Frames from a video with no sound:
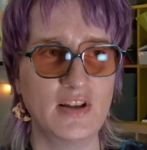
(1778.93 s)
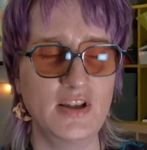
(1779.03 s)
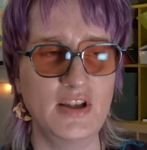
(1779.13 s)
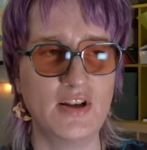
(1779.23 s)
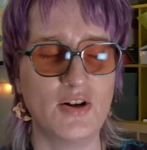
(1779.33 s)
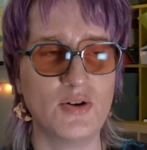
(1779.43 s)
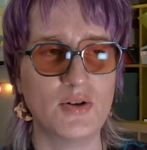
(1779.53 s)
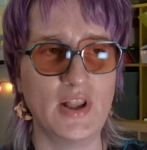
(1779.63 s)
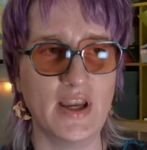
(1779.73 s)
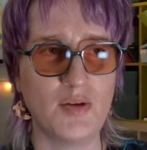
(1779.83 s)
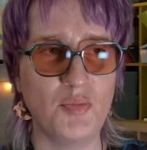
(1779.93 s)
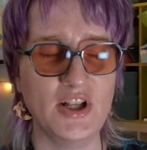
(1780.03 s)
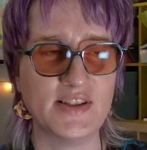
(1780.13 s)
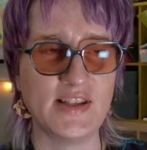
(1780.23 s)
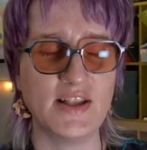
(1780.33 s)
you know, like,
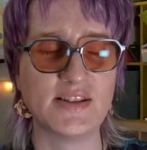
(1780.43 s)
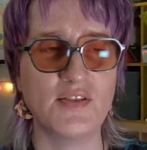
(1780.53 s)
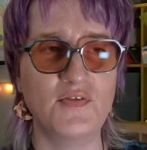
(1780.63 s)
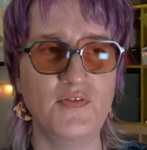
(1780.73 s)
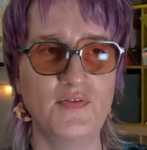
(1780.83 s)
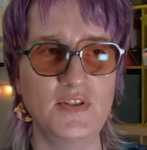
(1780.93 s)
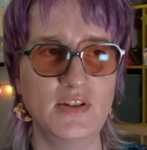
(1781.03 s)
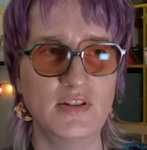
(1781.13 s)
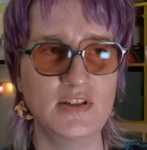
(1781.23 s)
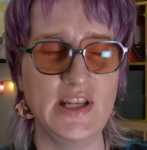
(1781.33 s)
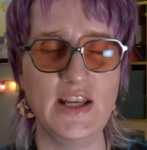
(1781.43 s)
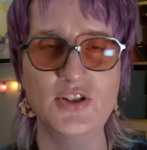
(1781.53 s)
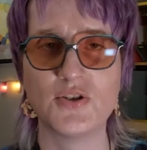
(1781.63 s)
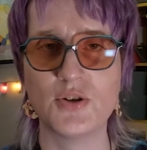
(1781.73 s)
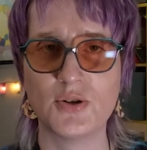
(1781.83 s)
but sense of
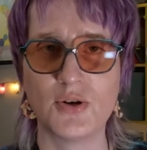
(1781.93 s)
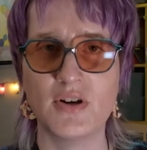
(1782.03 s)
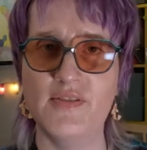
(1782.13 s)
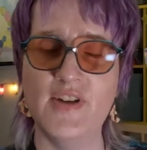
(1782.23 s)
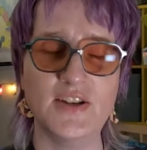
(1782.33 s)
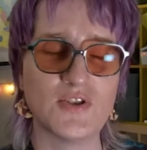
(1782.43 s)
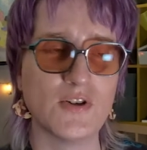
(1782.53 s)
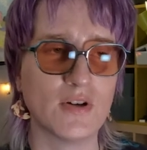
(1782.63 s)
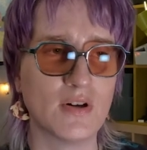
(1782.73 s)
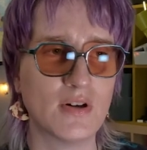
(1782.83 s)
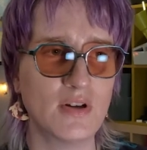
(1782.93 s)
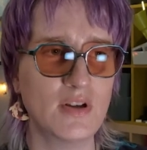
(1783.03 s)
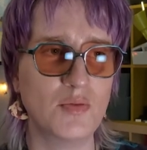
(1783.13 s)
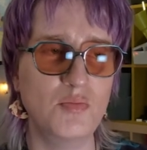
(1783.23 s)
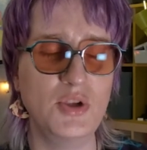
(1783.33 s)
danger or adventure
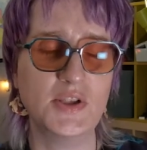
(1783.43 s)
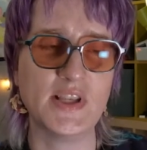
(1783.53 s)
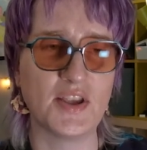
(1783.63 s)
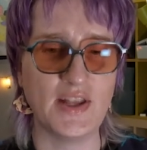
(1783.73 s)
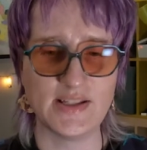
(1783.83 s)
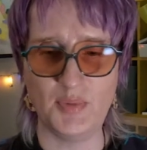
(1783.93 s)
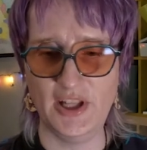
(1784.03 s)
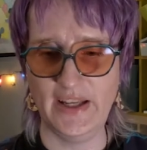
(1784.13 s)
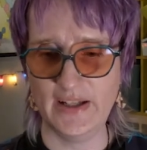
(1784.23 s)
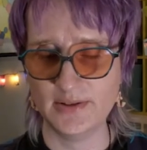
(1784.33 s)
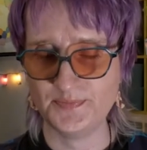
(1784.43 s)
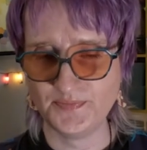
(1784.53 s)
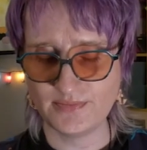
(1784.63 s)
music that's playing.